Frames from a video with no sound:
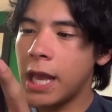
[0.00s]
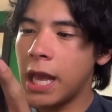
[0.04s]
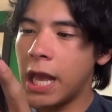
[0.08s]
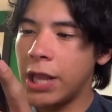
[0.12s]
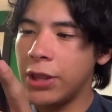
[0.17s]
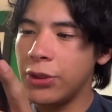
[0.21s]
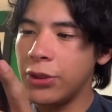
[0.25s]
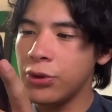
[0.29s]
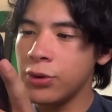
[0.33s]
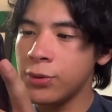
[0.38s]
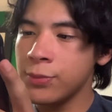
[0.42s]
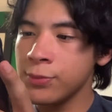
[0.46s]

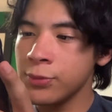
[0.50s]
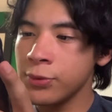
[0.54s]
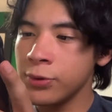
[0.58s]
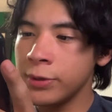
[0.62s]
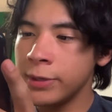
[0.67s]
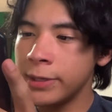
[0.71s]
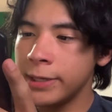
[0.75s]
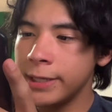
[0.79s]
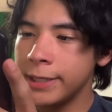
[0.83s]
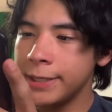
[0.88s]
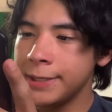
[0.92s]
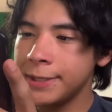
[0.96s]
and
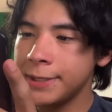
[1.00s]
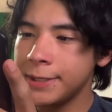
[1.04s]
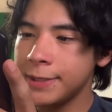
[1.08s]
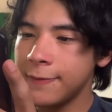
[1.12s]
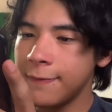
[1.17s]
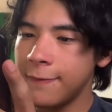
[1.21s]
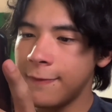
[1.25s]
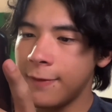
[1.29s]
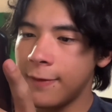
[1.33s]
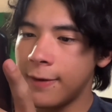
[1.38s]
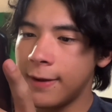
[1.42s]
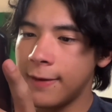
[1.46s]
numerous
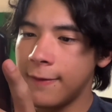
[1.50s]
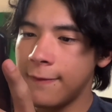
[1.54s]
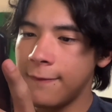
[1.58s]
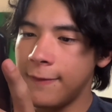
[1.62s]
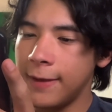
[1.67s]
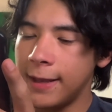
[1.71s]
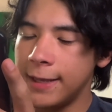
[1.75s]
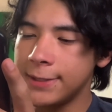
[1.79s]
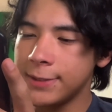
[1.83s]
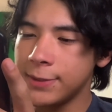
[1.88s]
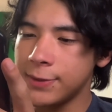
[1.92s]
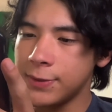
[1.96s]

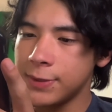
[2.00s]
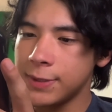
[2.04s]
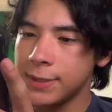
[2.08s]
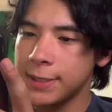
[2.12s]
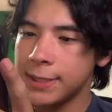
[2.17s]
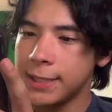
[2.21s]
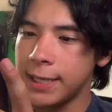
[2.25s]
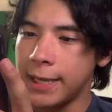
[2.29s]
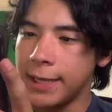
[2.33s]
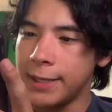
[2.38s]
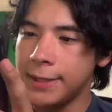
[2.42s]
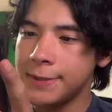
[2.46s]
vassal
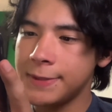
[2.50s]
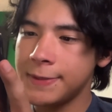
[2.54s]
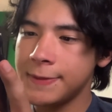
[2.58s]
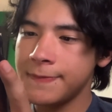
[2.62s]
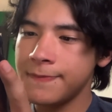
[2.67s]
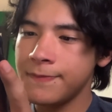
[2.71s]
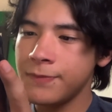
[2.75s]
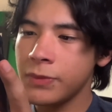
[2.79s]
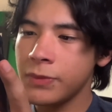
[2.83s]
states.